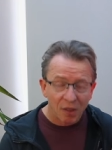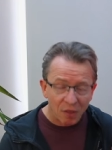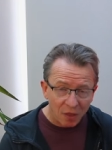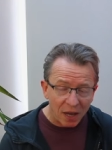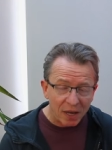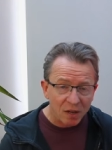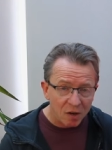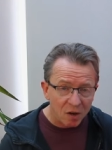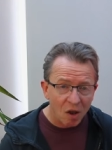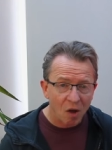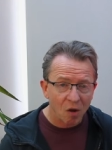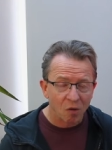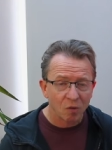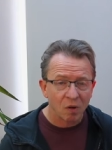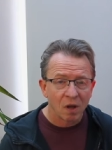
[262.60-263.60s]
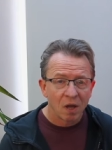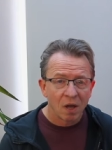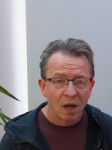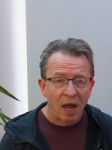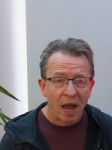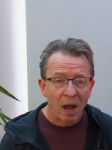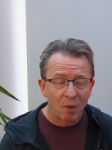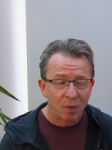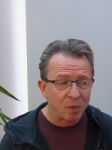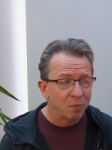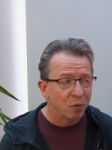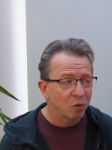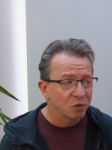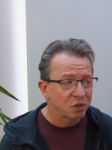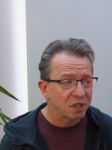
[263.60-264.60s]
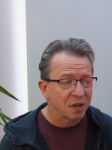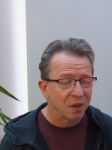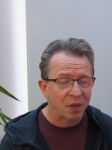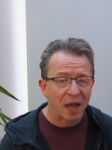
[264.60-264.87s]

They know how important